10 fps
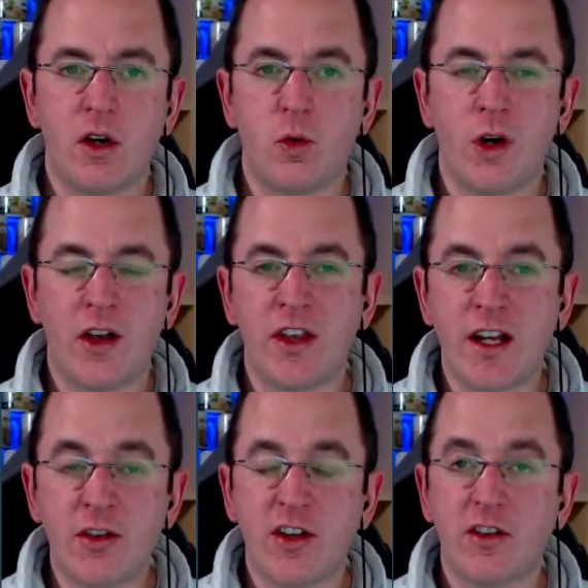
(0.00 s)
where the
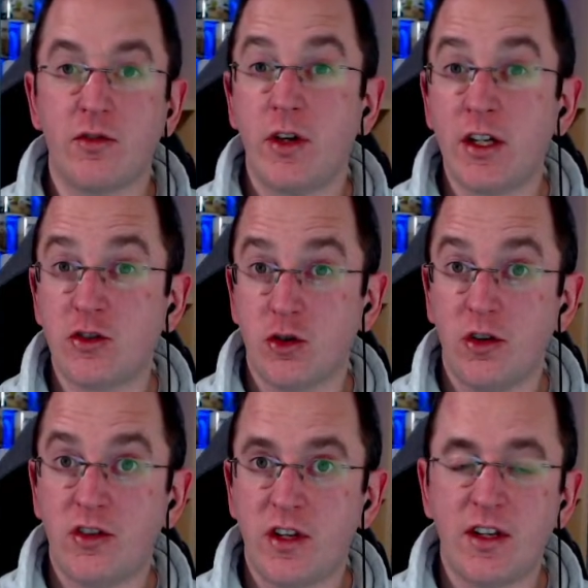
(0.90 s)
downsides of inner
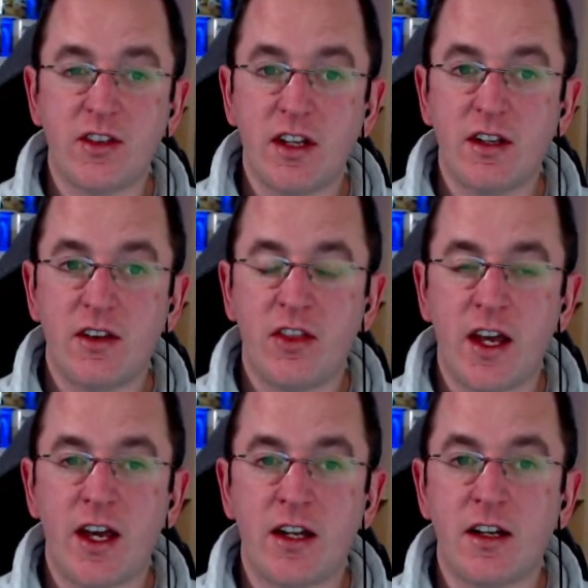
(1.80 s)
joins is
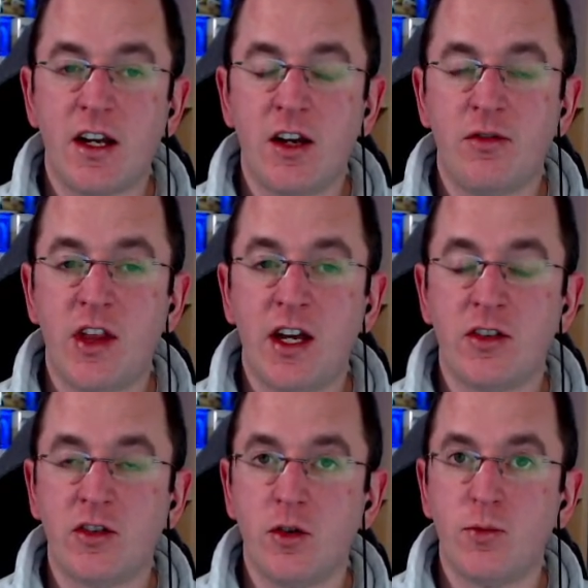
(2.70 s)
that if there
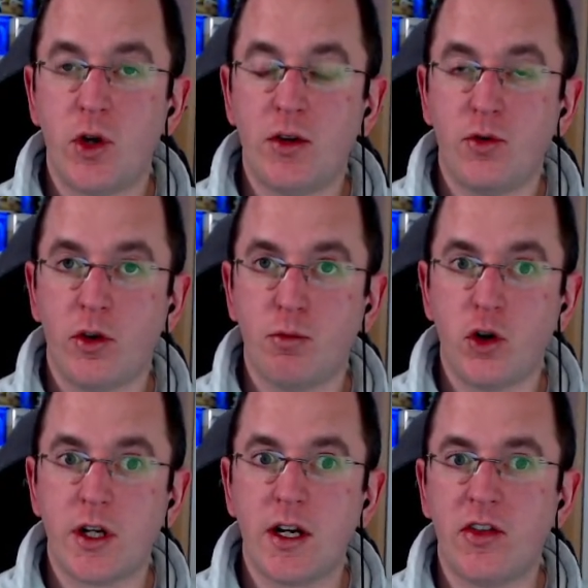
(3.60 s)
is no brand for the
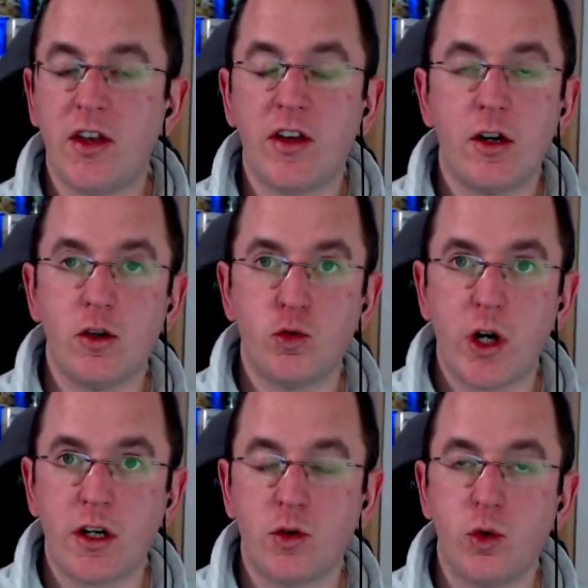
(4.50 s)
product, then the whole
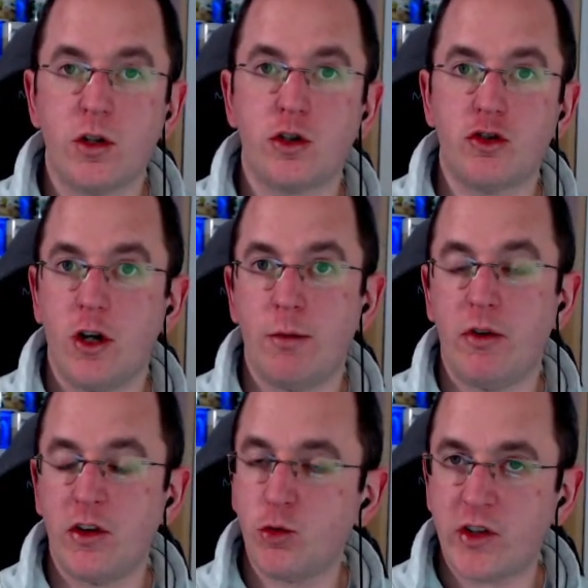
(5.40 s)
record will not show up
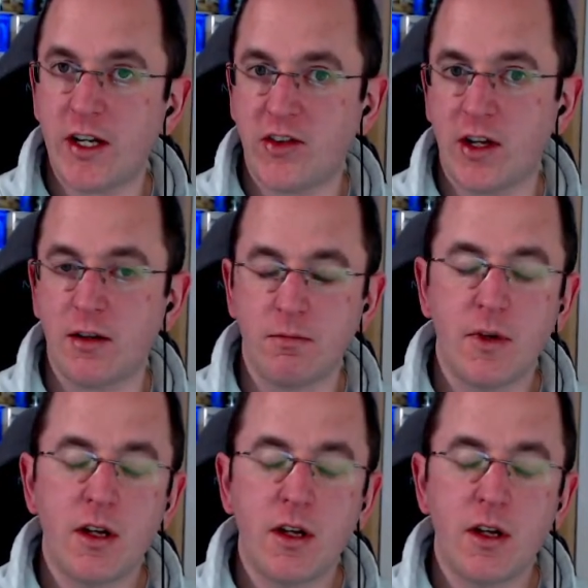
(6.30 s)
in the result set.